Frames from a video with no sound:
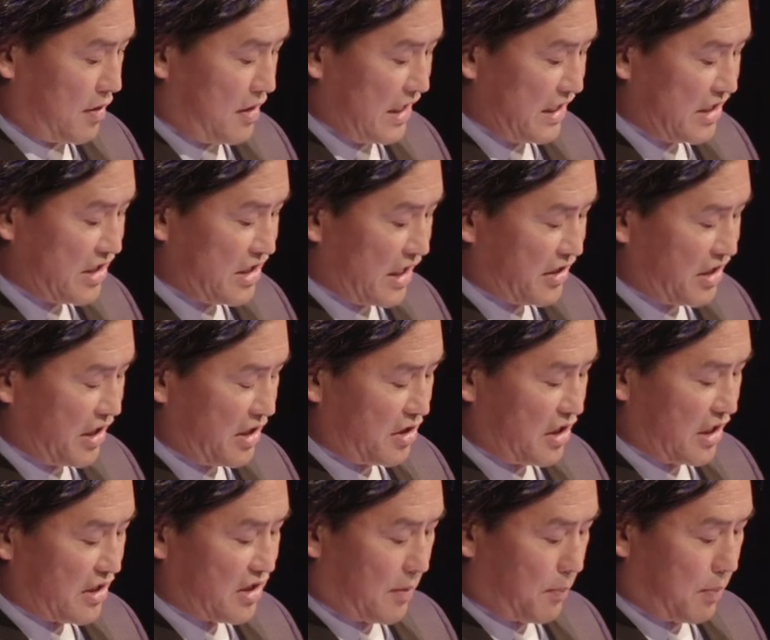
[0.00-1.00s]
This doesn't
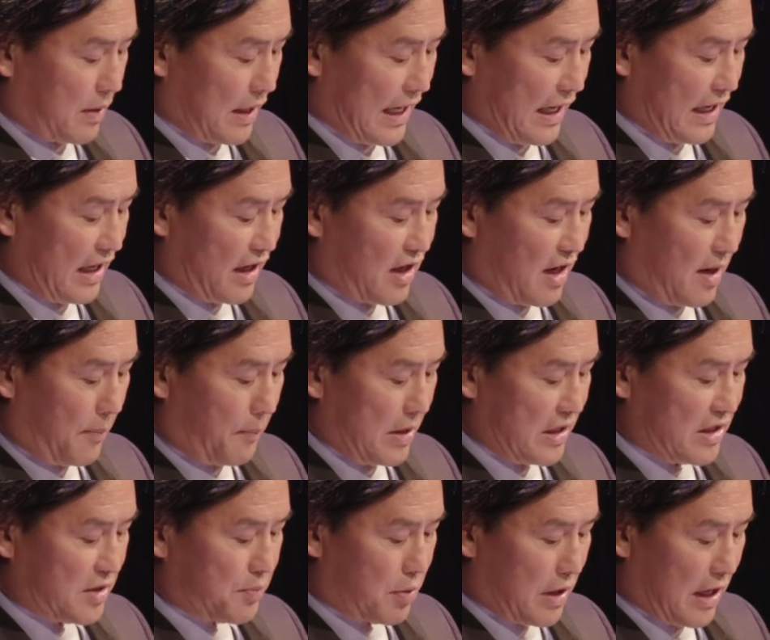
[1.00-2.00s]
just apply to
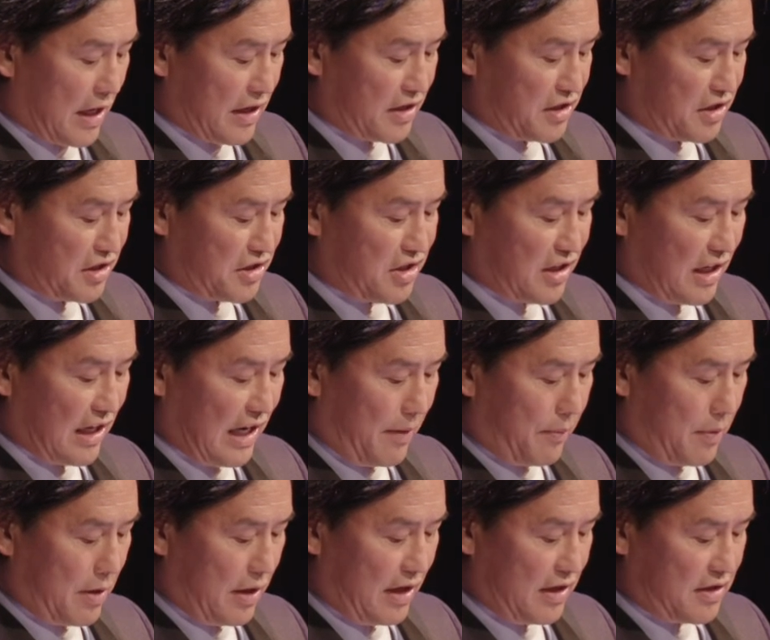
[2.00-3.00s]
companies, products, and
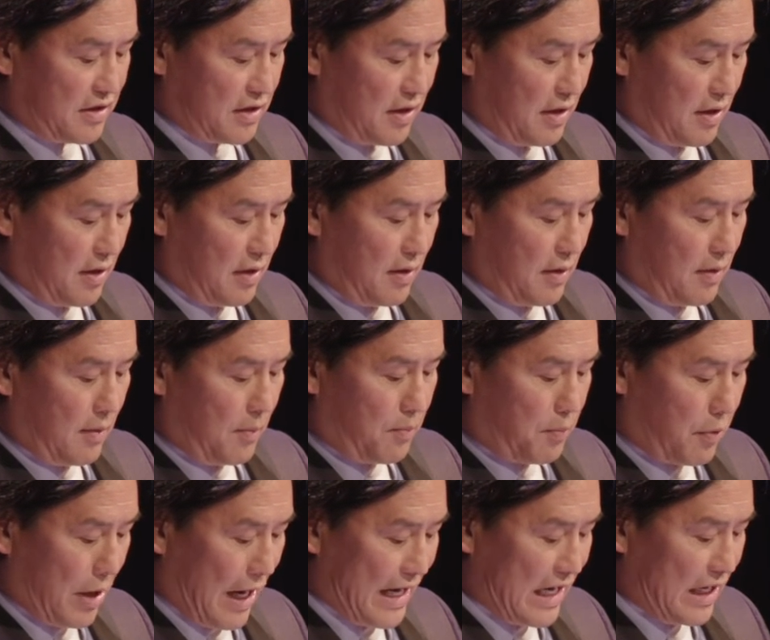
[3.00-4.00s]
celebrities.
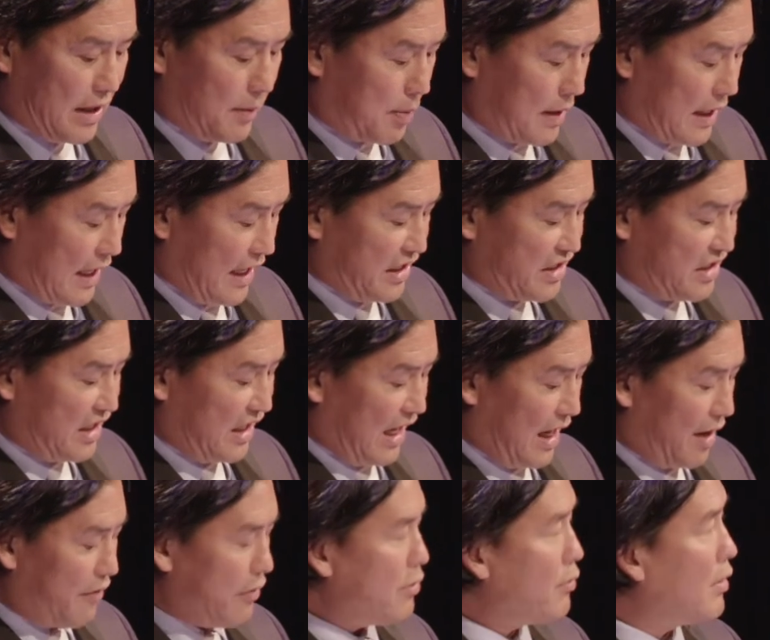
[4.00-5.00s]
Branding applies to
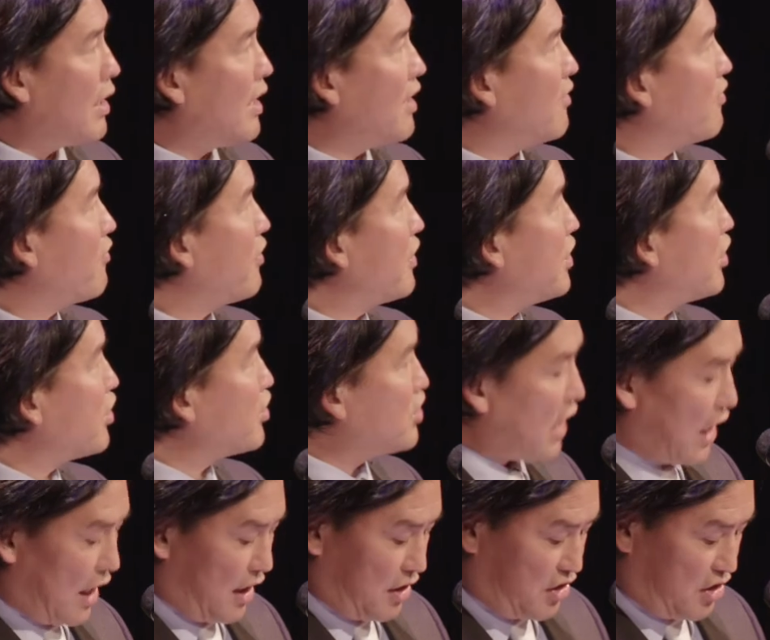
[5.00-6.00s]
everyone, from your
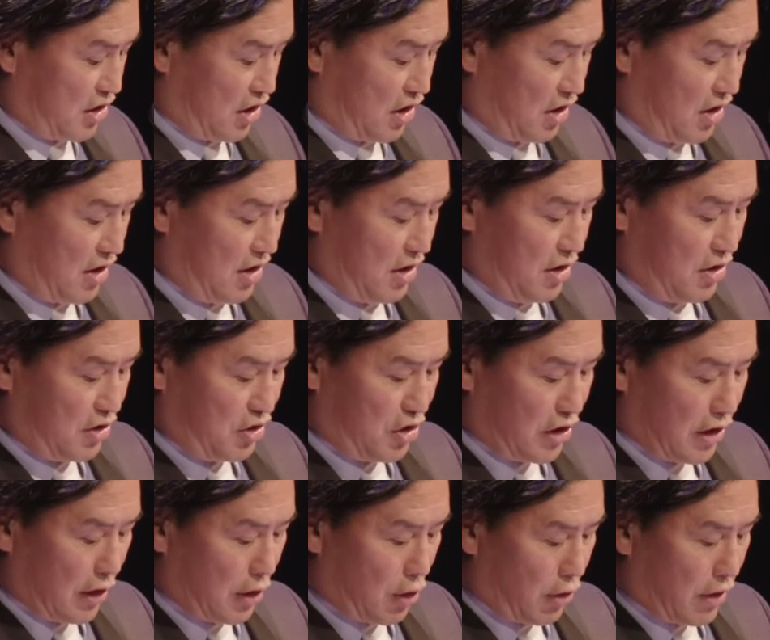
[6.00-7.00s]
doctor,
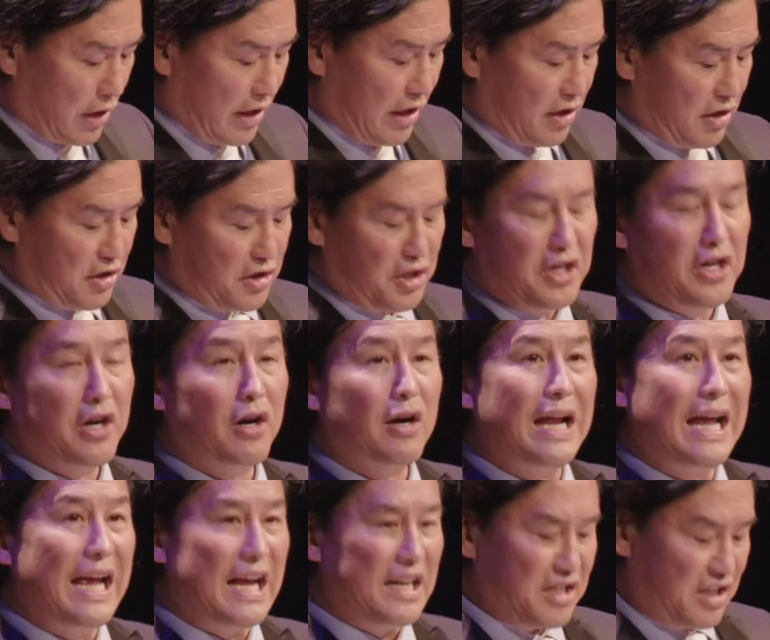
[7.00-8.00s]
to the lawyer, to your
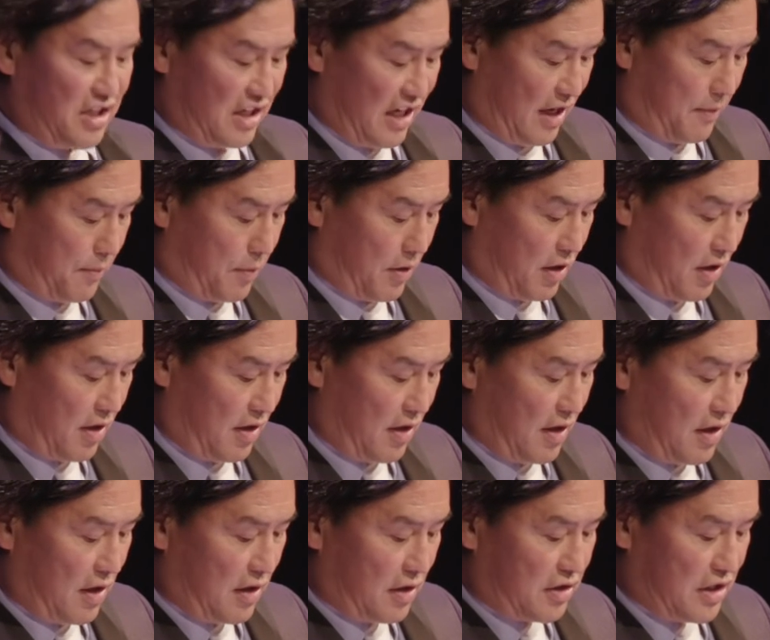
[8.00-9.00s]
landscaper,
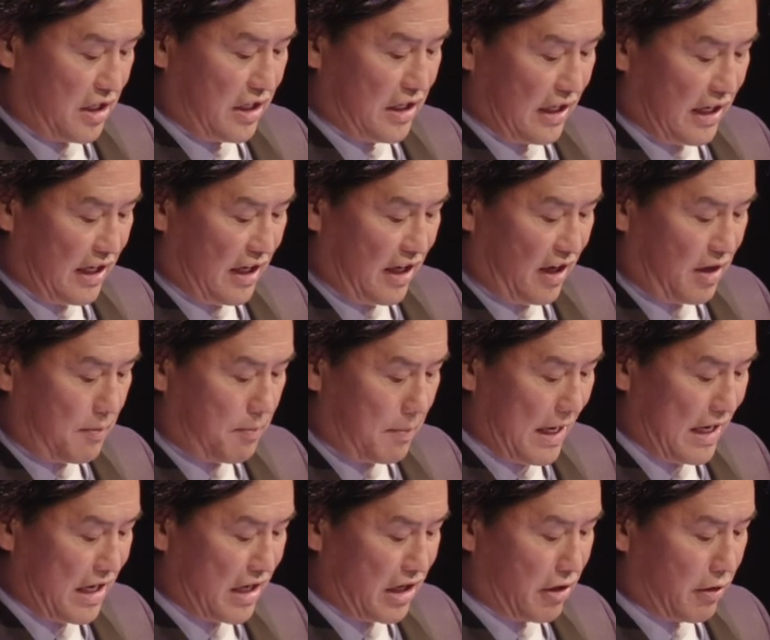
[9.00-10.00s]
to the kid
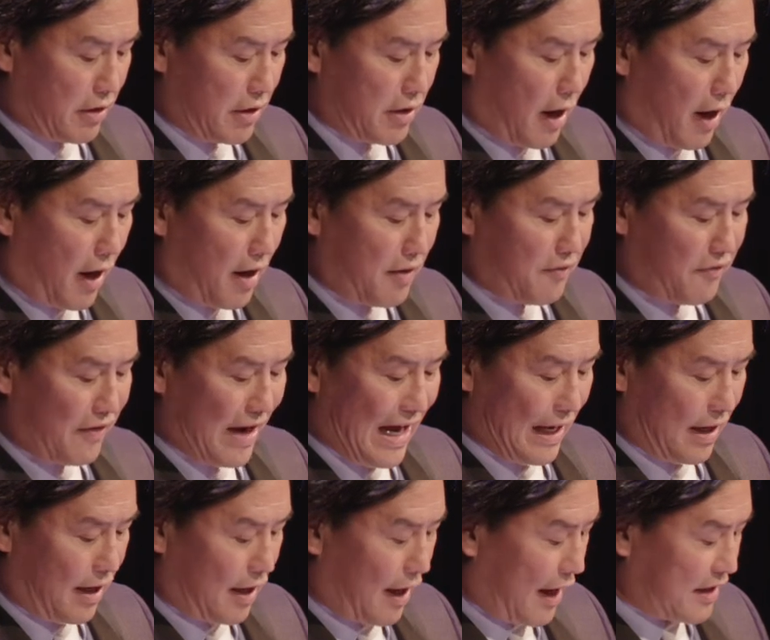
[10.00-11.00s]
making you a
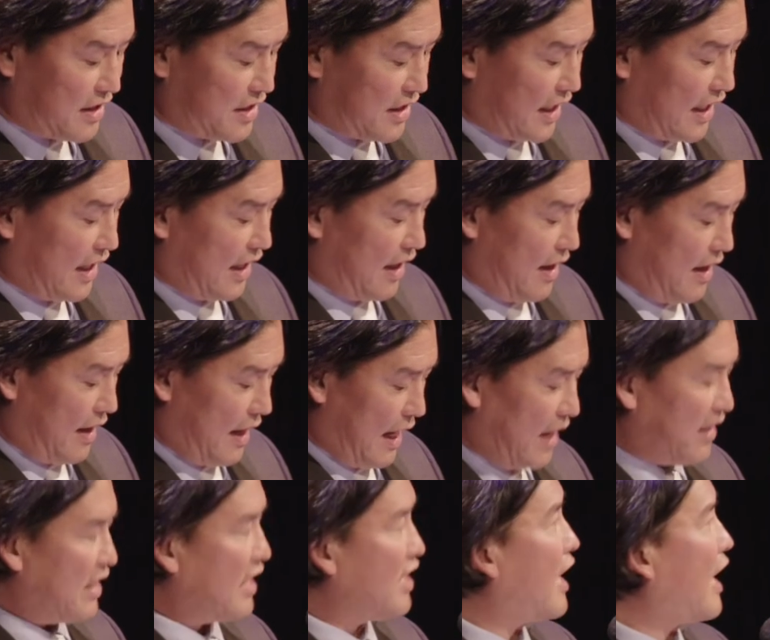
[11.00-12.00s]
non-fat latte
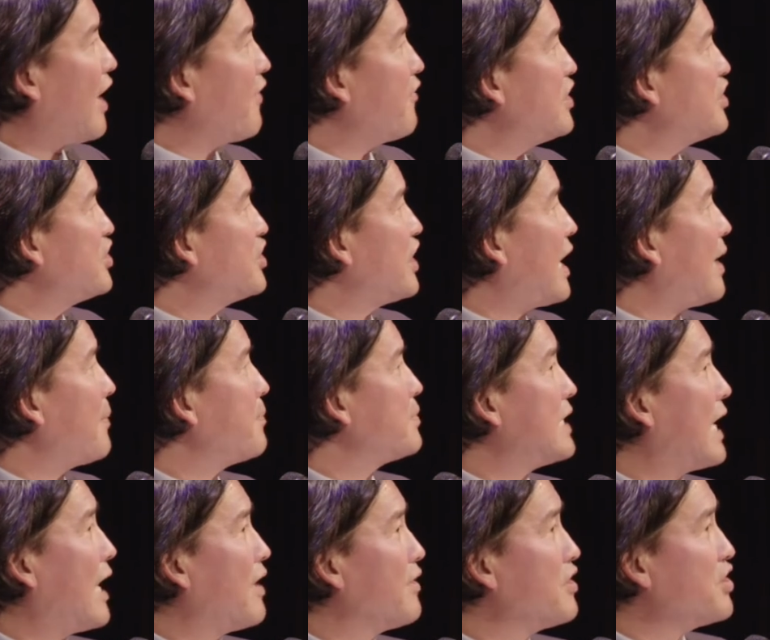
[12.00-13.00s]
at the coffee shop
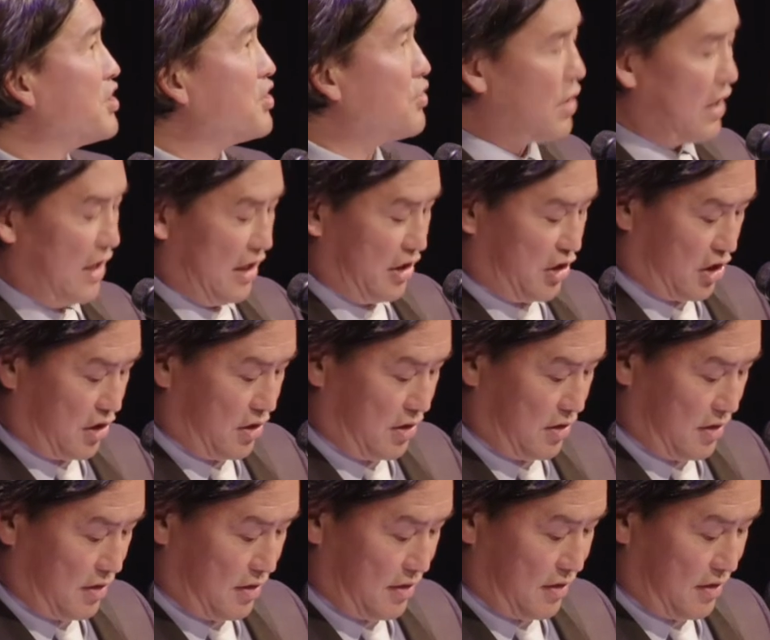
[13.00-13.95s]
down the street.